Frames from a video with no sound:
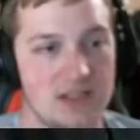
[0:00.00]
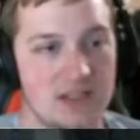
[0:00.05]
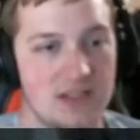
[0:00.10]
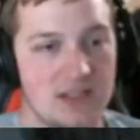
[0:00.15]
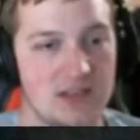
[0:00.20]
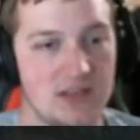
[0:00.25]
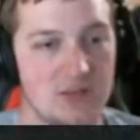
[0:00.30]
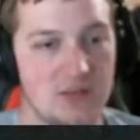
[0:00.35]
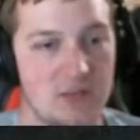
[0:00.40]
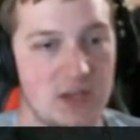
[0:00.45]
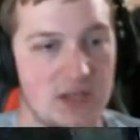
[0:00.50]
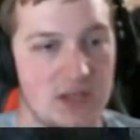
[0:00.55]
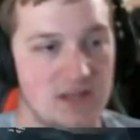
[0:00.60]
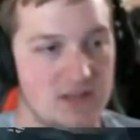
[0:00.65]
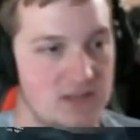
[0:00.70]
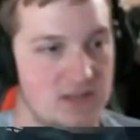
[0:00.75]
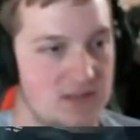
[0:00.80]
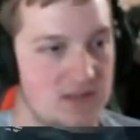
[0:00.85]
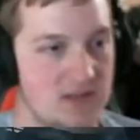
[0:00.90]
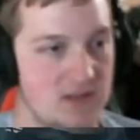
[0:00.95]
to get the
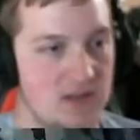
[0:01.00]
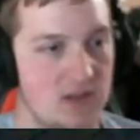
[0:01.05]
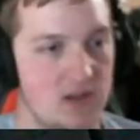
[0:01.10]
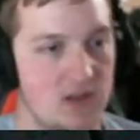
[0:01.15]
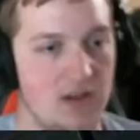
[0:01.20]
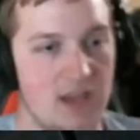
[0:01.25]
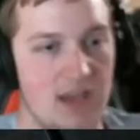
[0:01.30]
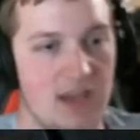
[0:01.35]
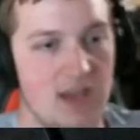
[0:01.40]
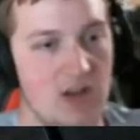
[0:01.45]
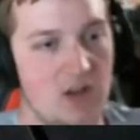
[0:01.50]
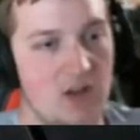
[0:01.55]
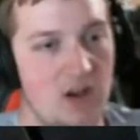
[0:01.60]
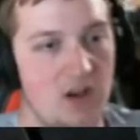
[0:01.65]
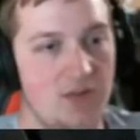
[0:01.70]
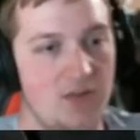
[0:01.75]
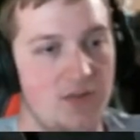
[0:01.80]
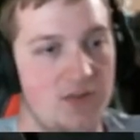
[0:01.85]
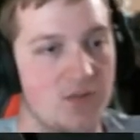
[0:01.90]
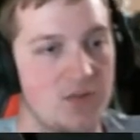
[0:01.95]
buttons. Okay,
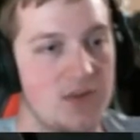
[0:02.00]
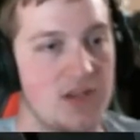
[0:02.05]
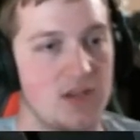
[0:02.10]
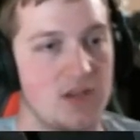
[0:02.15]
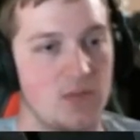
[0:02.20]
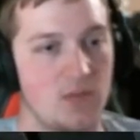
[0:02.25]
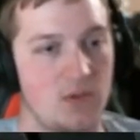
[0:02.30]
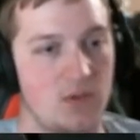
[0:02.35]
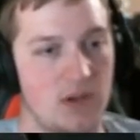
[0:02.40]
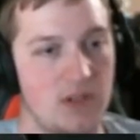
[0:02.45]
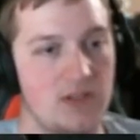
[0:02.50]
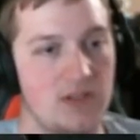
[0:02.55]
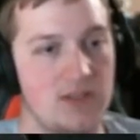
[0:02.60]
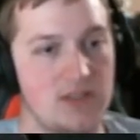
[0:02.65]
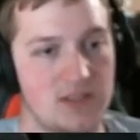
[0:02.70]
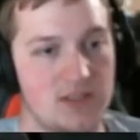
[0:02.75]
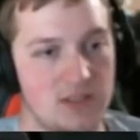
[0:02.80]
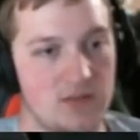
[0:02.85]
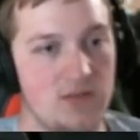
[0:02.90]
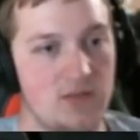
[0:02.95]
on three. One,
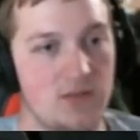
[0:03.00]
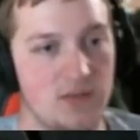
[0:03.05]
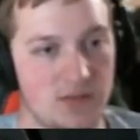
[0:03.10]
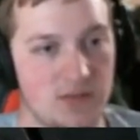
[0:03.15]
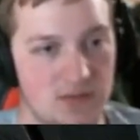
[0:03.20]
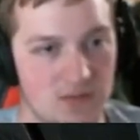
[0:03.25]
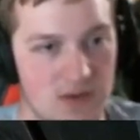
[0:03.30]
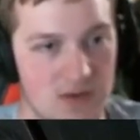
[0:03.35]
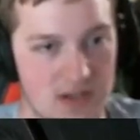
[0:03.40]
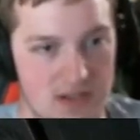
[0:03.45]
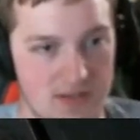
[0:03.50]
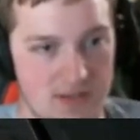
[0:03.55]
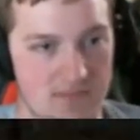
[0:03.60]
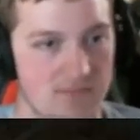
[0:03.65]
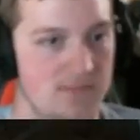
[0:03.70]
two, three.